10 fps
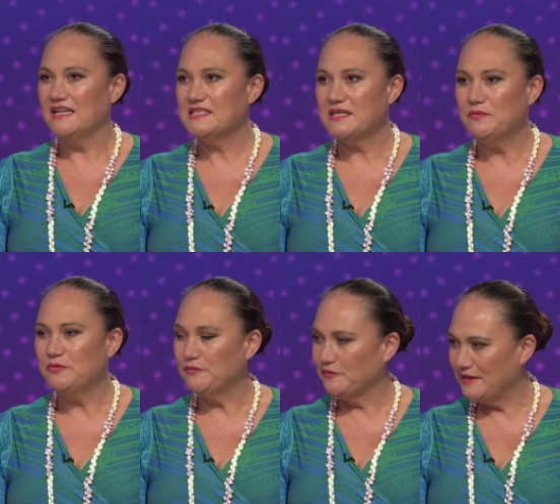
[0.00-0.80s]
It's so
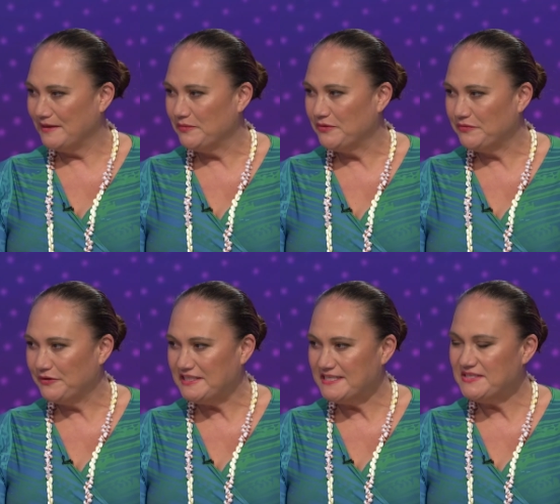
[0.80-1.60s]
important for a number of
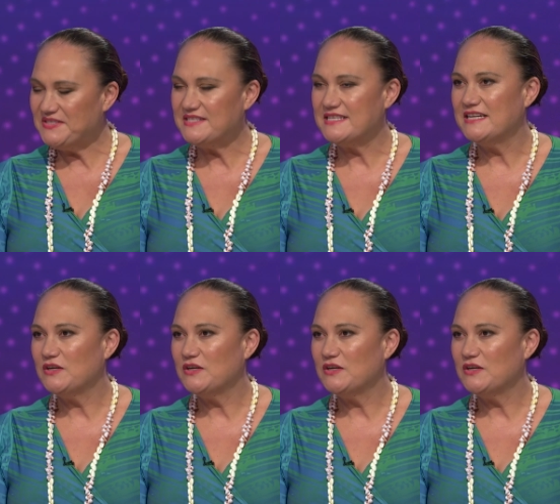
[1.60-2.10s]
reasons